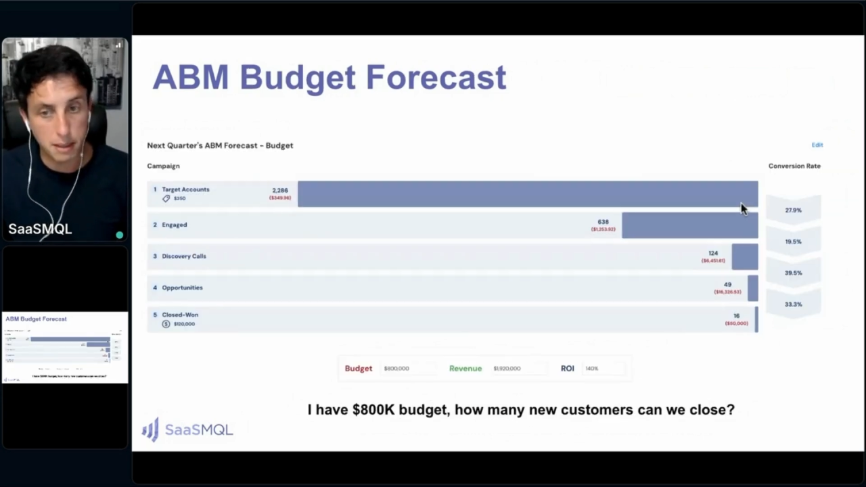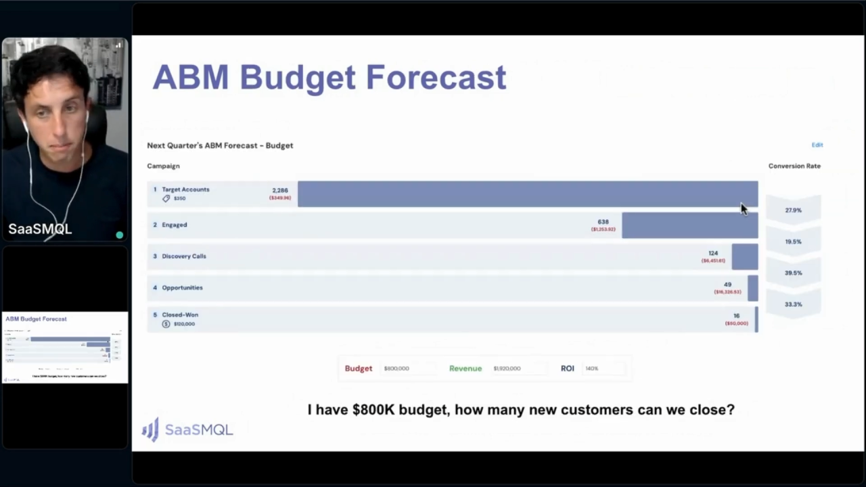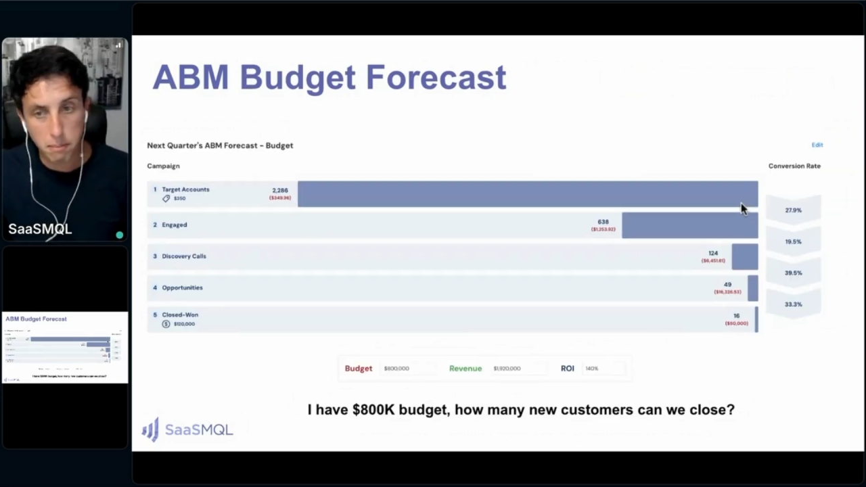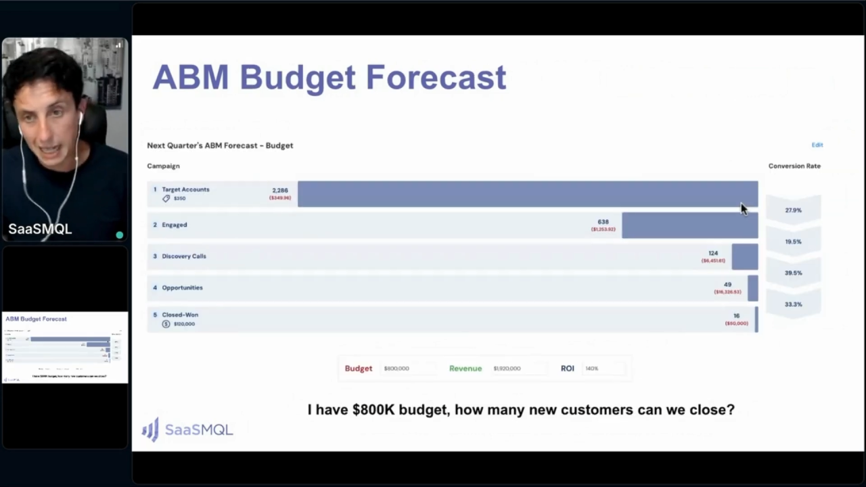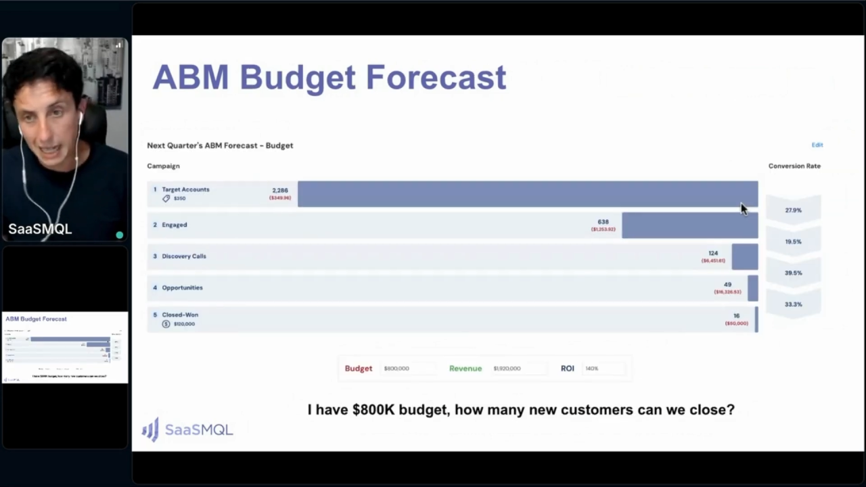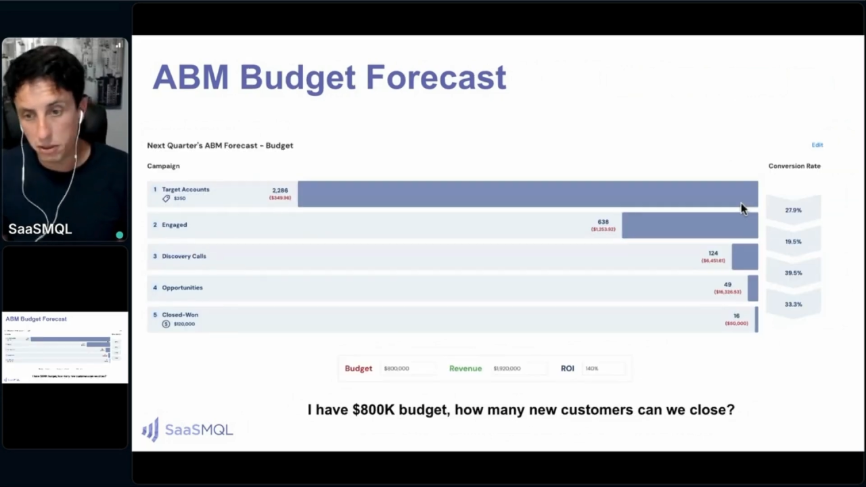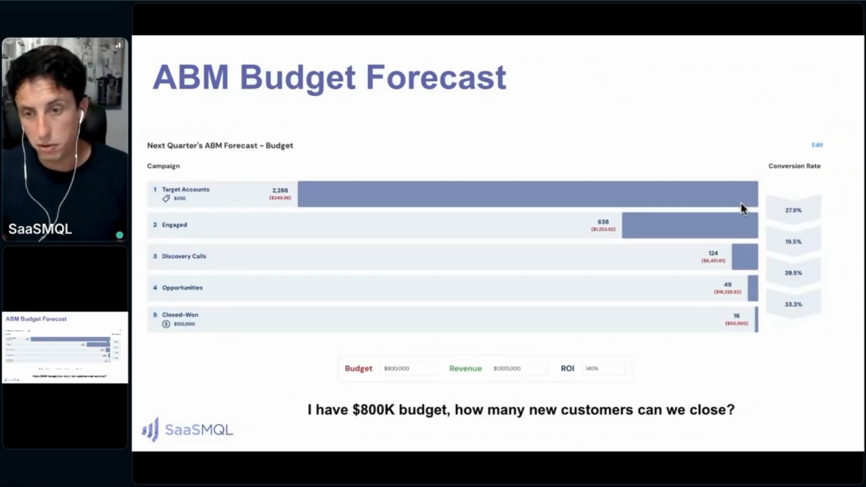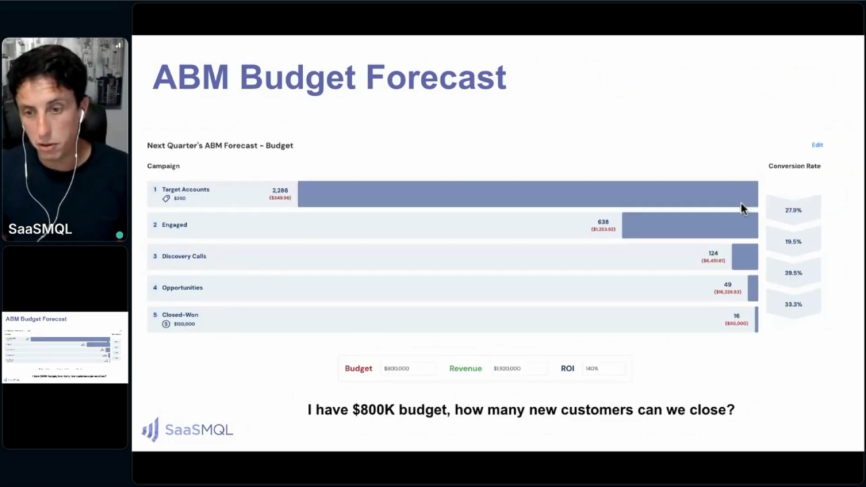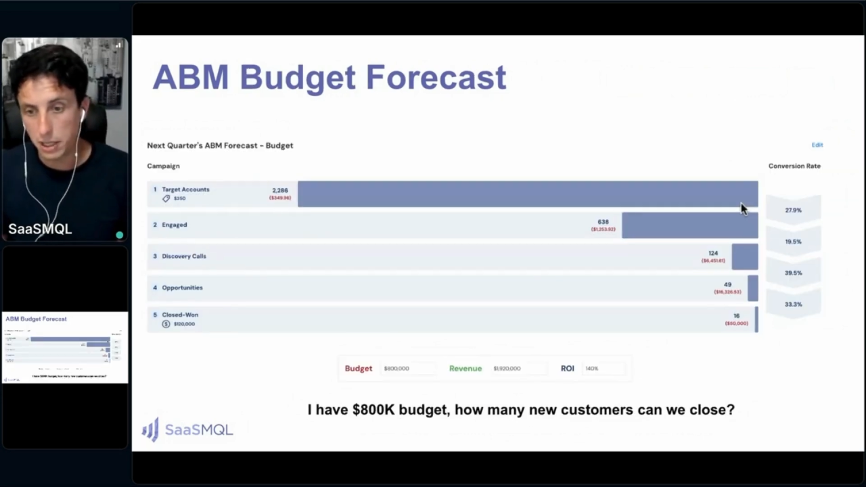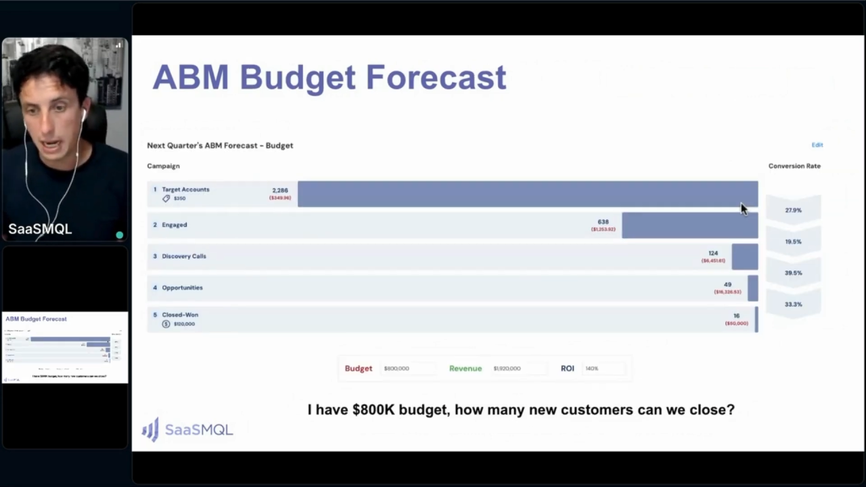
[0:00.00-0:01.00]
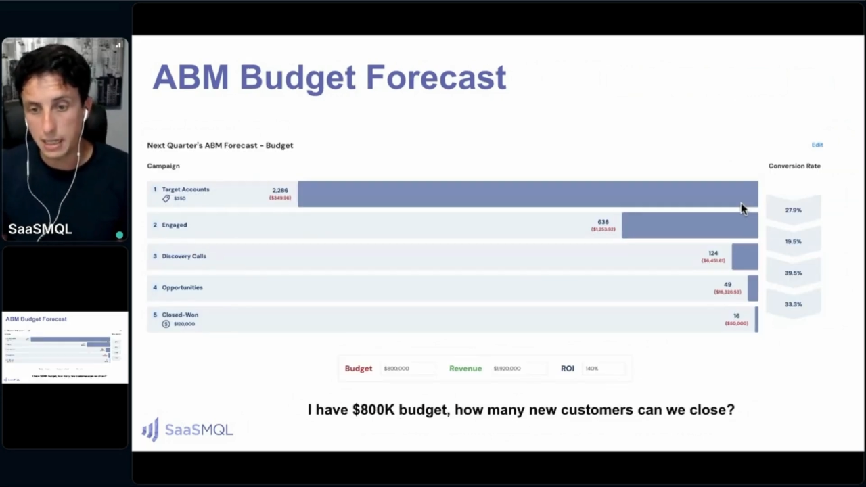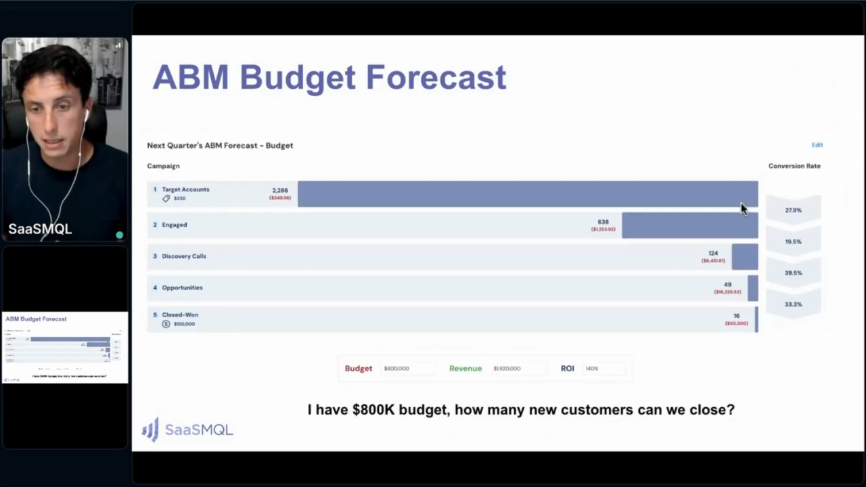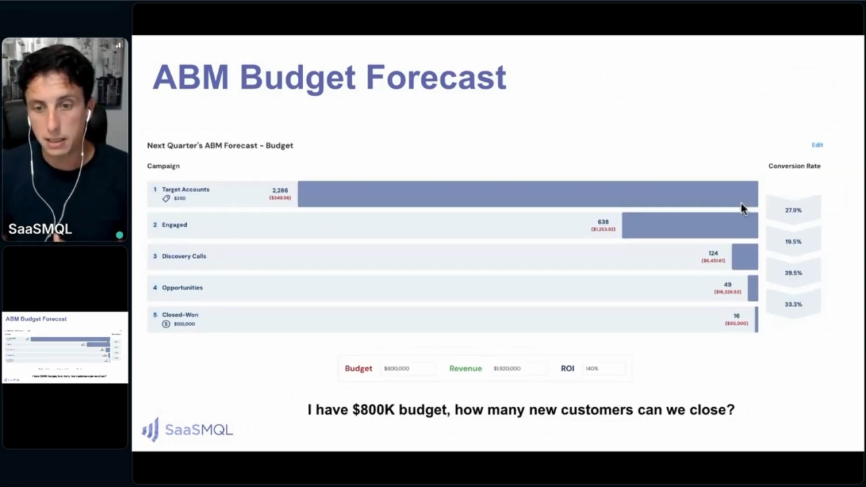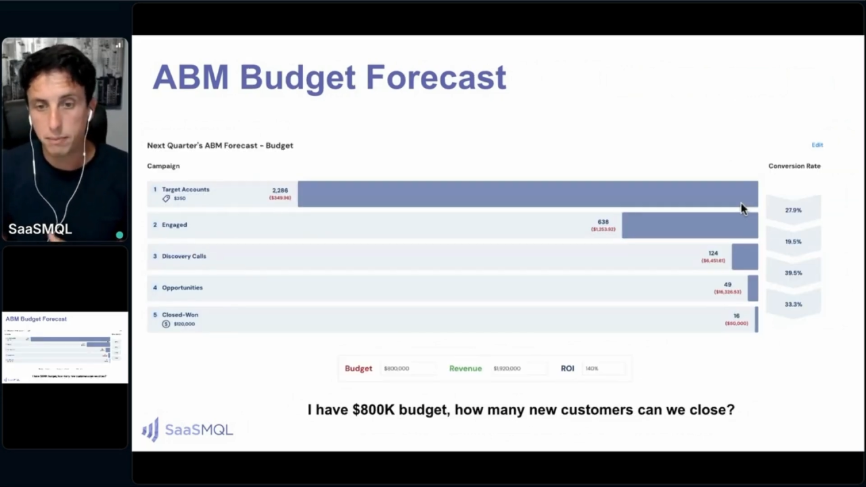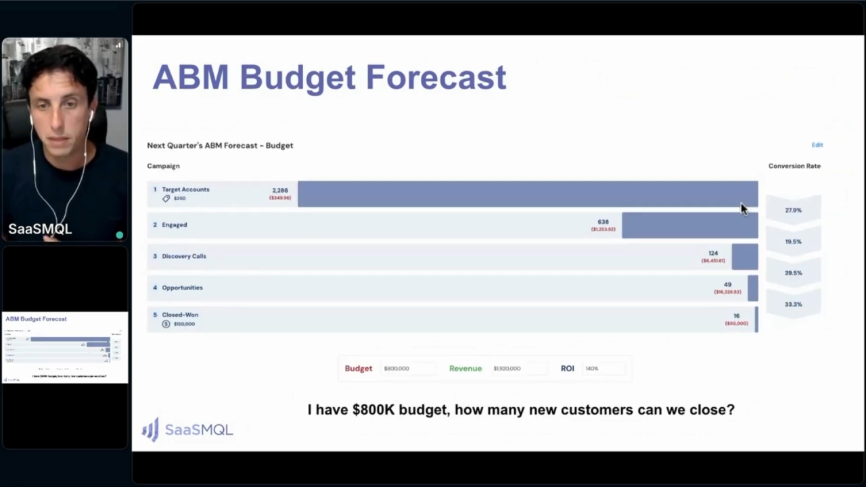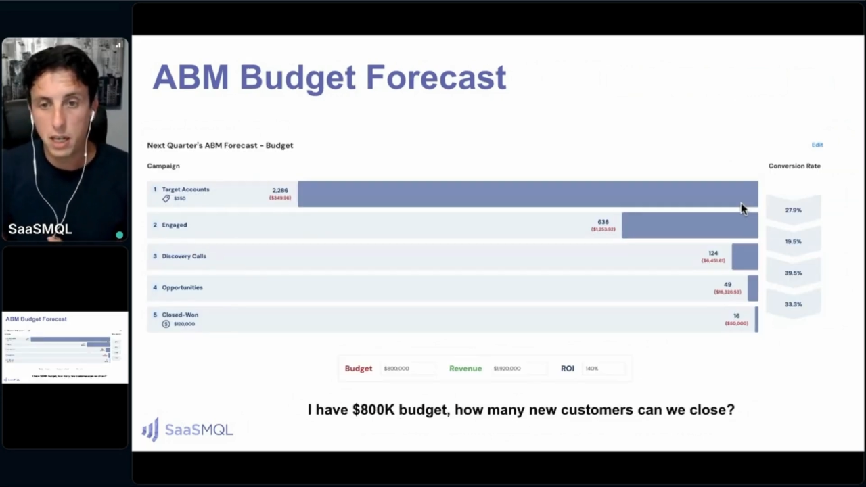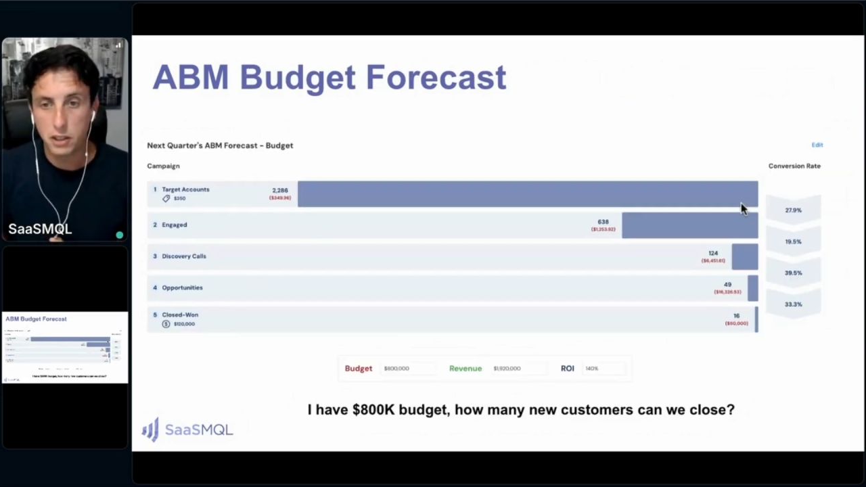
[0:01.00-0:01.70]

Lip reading: is a budget forecast.